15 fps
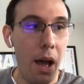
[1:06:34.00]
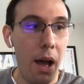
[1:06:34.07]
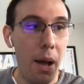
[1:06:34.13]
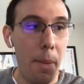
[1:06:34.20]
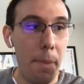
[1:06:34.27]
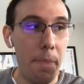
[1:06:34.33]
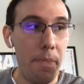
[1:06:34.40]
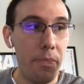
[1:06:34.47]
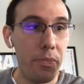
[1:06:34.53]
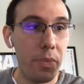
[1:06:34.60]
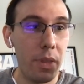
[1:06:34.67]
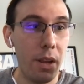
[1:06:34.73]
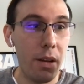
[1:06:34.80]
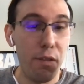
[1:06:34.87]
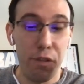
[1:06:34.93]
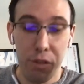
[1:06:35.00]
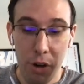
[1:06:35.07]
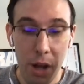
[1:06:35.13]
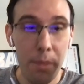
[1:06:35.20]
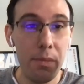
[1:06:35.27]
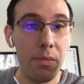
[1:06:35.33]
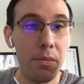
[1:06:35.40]
um,
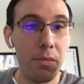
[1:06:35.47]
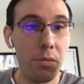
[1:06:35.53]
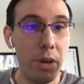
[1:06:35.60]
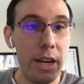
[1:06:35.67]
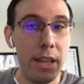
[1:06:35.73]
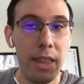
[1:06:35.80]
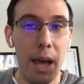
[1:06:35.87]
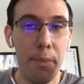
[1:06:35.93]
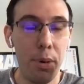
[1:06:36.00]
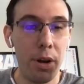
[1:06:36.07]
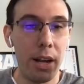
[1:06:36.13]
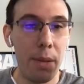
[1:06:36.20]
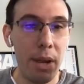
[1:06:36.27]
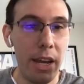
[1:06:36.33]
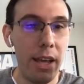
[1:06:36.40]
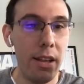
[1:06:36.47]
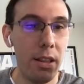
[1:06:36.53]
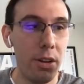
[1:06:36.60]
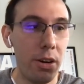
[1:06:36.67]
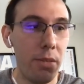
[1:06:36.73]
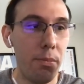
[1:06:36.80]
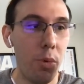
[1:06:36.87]
from reading that book. I mean,
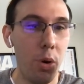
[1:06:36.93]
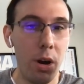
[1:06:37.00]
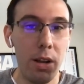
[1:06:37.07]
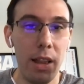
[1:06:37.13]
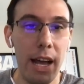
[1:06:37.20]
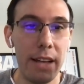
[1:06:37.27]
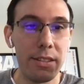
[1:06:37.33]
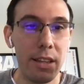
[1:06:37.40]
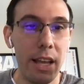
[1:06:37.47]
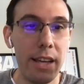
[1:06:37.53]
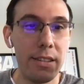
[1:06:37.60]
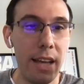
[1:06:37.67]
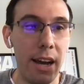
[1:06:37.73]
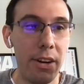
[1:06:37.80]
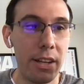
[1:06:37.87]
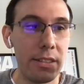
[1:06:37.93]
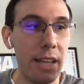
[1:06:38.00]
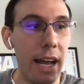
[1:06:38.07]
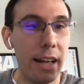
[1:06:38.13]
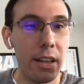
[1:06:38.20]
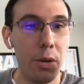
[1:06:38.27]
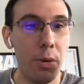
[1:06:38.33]
Hitler more or less lays out
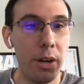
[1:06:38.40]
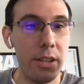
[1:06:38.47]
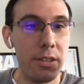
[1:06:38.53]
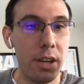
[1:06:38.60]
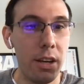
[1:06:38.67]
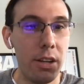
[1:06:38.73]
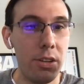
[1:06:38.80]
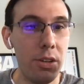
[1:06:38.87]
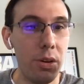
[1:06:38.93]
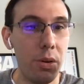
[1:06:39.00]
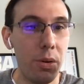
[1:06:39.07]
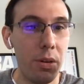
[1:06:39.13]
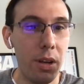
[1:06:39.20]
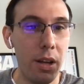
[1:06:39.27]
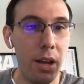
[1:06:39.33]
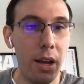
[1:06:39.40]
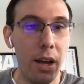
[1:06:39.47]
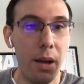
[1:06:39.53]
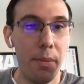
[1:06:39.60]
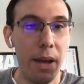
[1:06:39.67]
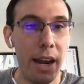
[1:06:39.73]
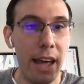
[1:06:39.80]
exactly what he's going to do.
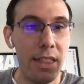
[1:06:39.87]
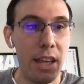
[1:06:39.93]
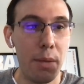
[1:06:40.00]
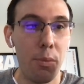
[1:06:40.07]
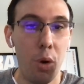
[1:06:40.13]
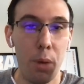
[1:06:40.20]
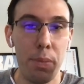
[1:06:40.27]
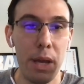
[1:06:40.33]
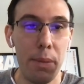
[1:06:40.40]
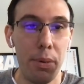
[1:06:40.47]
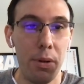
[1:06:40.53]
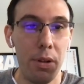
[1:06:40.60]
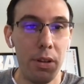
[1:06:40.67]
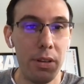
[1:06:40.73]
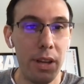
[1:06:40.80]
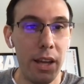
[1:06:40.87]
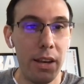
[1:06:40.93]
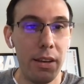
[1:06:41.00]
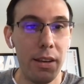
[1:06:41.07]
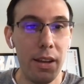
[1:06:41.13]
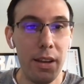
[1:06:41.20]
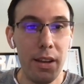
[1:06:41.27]
Um, and I think more people
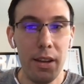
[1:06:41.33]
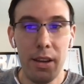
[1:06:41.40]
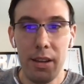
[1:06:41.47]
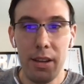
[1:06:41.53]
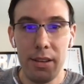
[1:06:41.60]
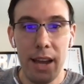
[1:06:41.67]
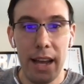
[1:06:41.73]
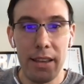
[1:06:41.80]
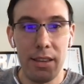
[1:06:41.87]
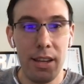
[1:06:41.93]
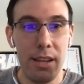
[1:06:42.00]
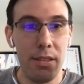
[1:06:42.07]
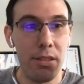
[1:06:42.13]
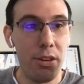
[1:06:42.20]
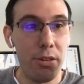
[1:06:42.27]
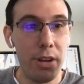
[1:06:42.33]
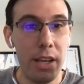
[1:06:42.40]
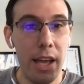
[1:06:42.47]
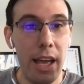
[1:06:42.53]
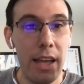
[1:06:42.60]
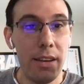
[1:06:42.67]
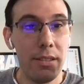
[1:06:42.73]
in
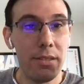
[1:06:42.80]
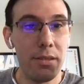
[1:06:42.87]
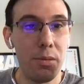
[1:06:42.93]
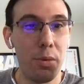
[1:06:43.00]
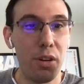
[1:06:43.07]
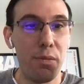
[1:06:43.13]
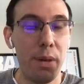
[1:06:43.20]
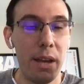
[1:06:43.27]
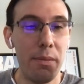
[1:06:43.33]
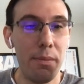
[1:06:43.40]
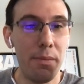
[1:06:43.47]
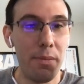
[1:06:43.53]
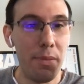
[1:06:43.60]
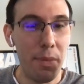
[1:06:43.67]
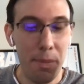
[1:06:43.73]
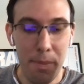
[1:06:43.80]
1938 would have been